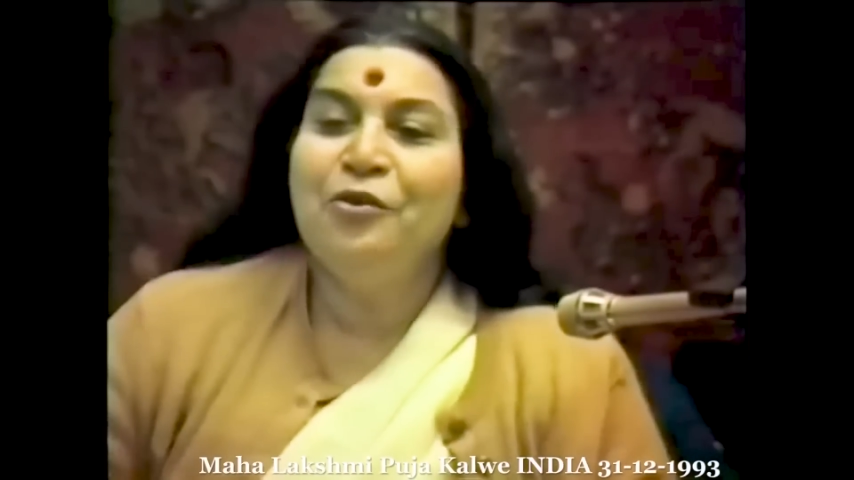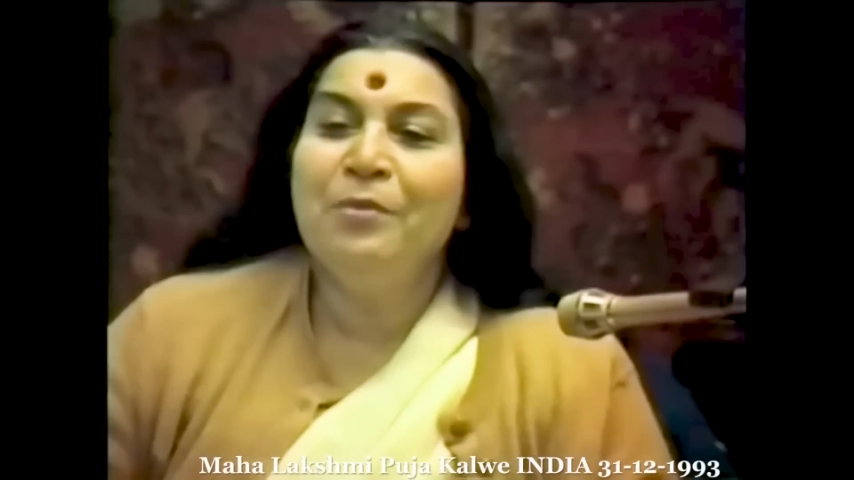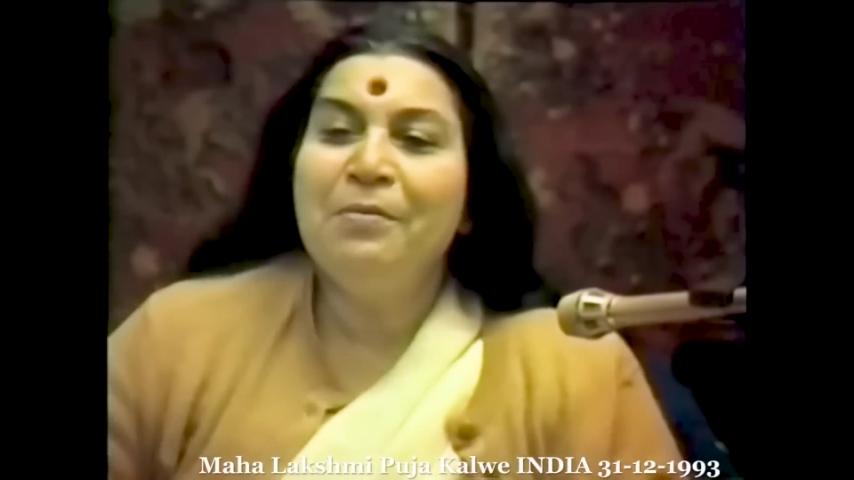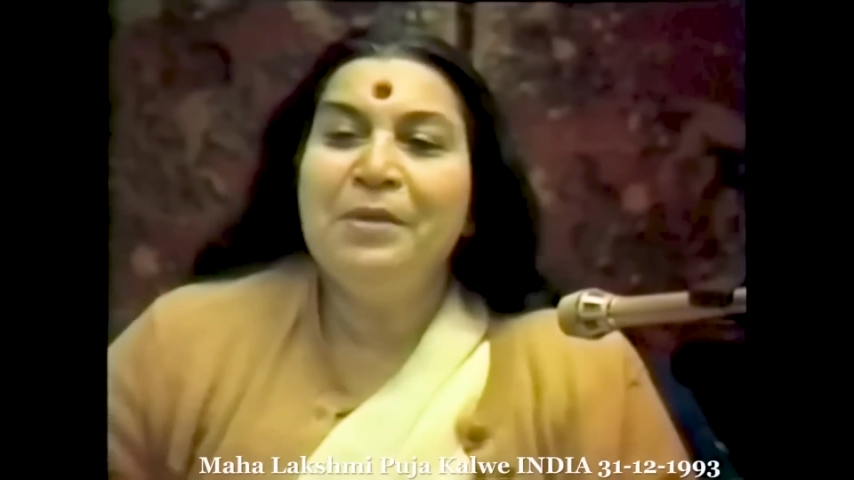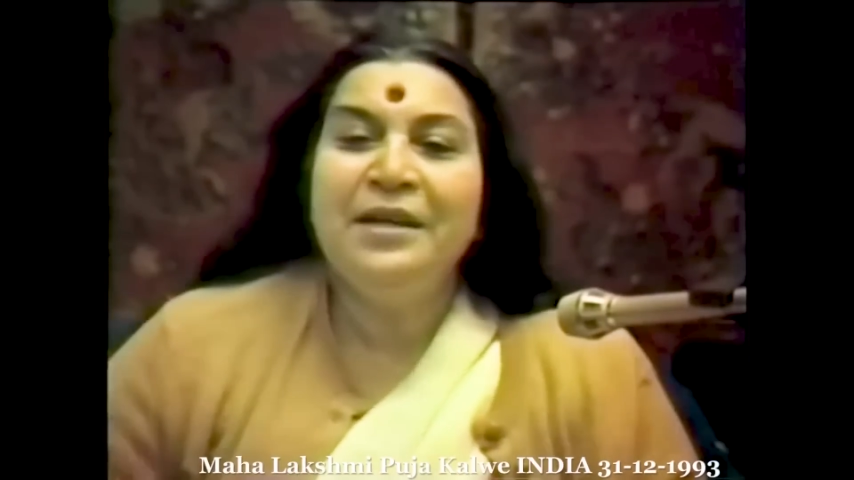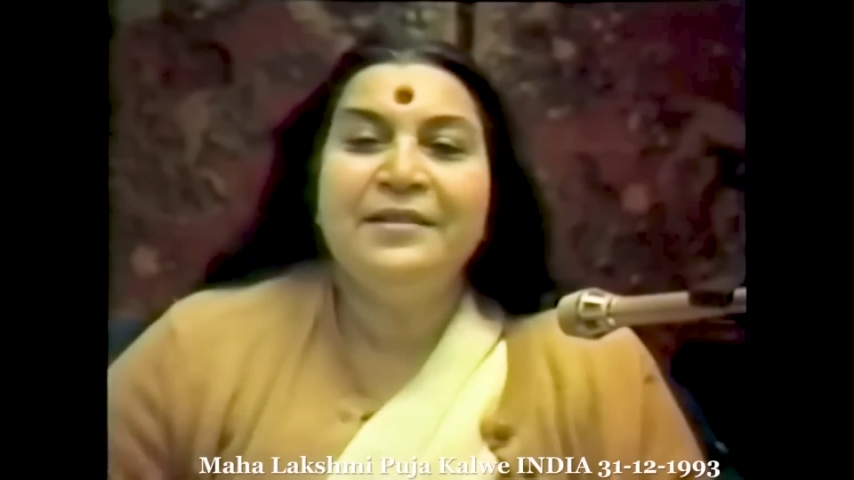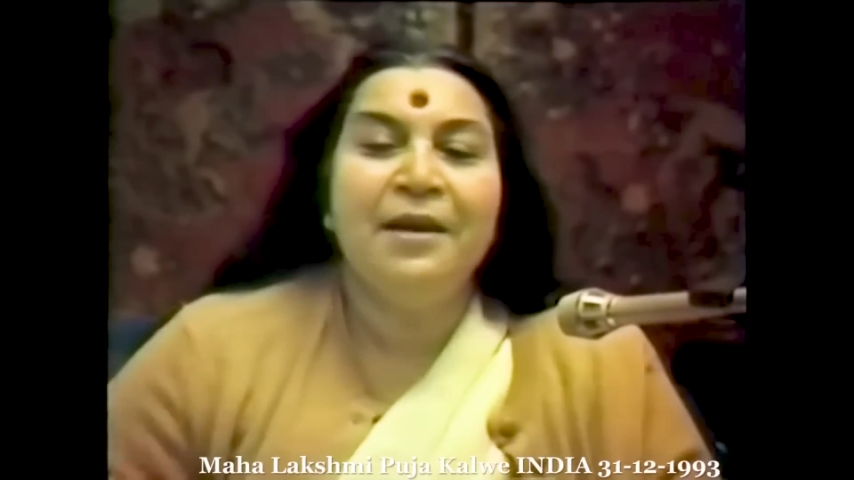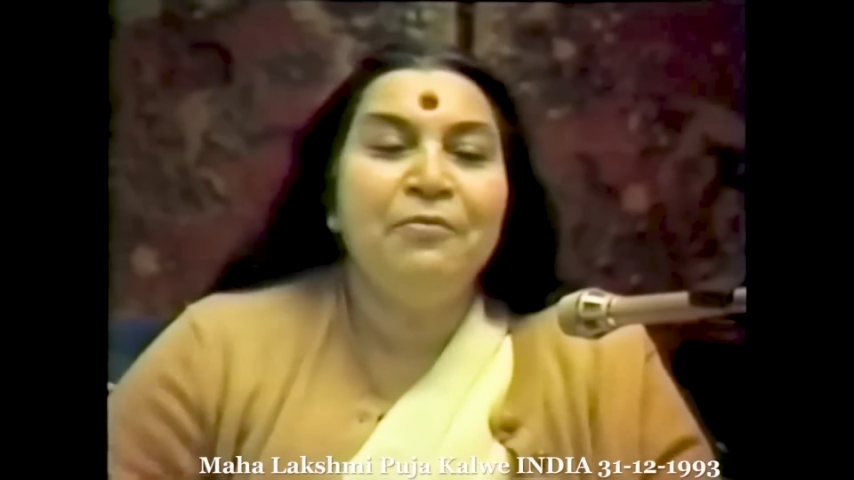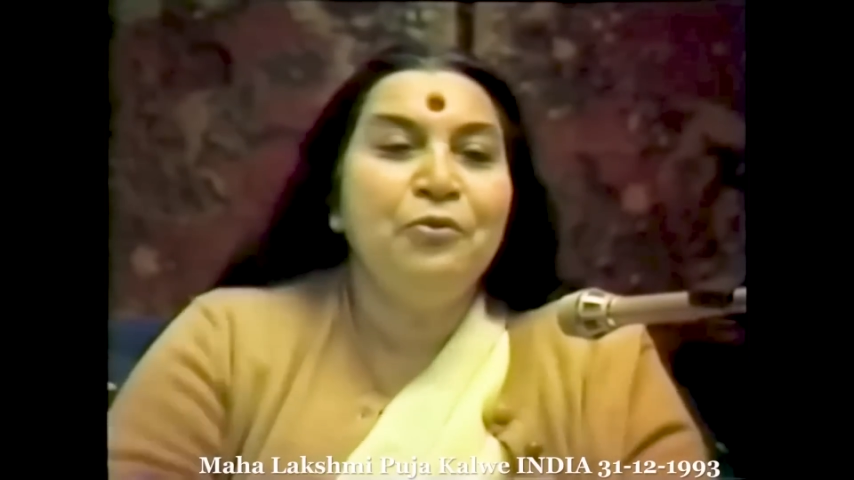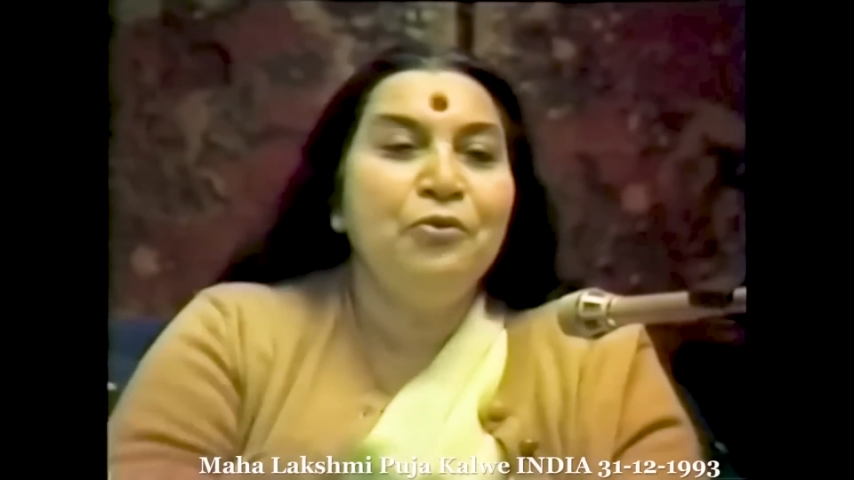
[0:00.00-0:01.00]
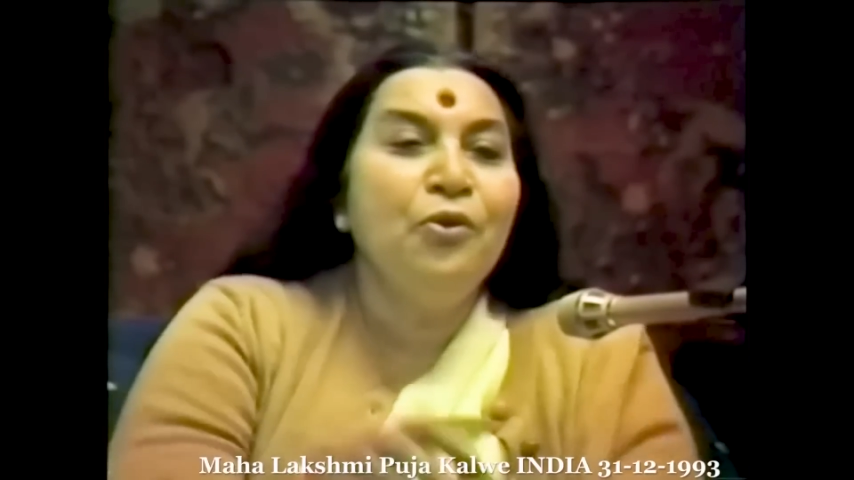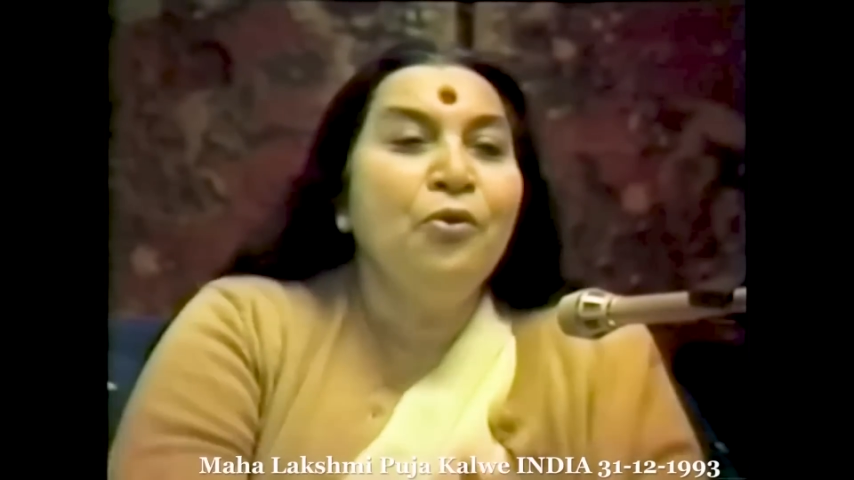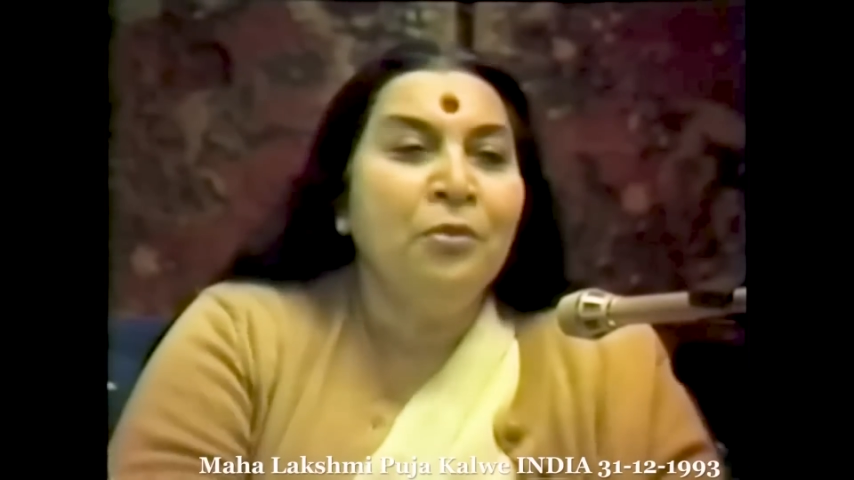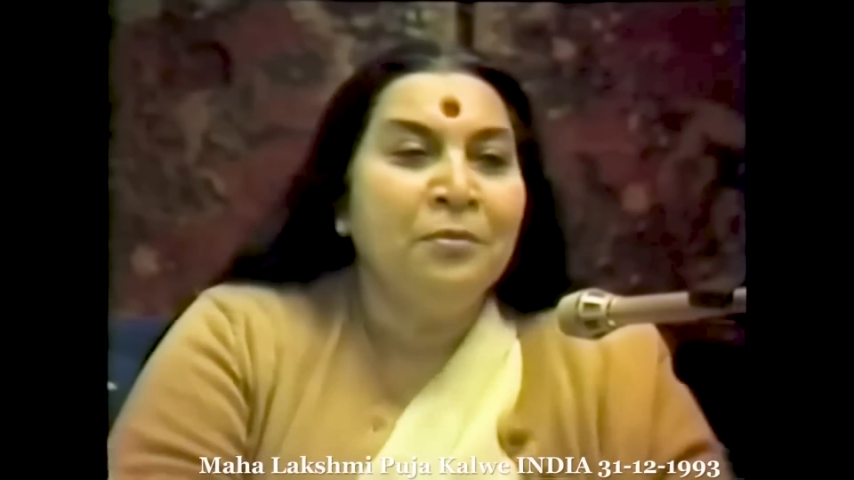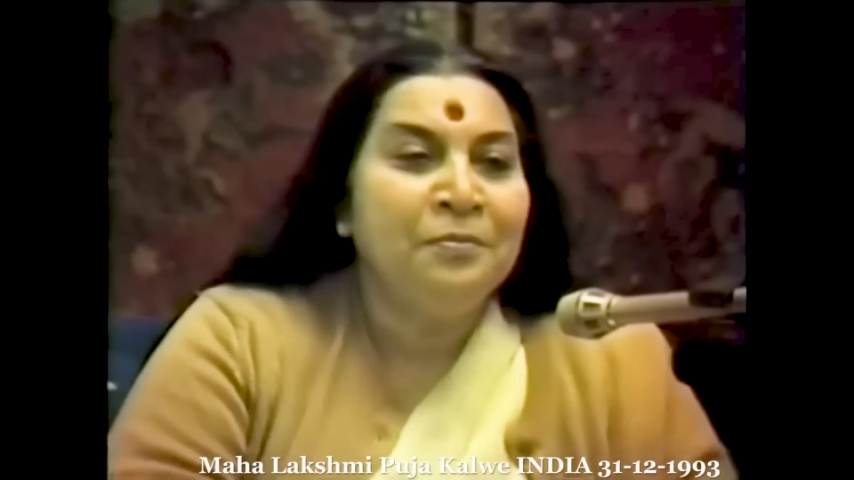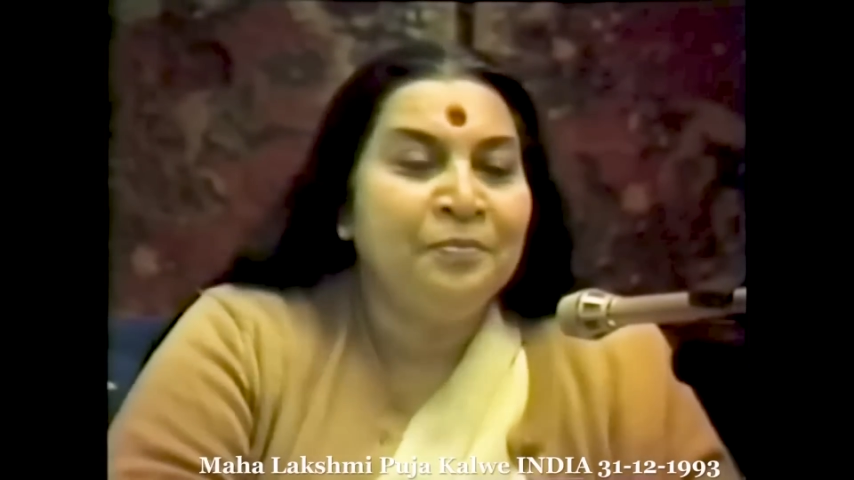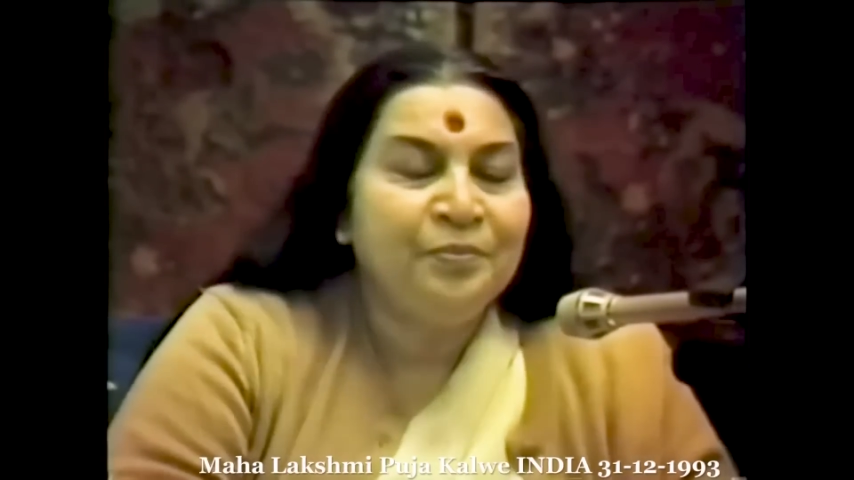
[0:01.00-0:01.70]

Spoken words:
human beings have to know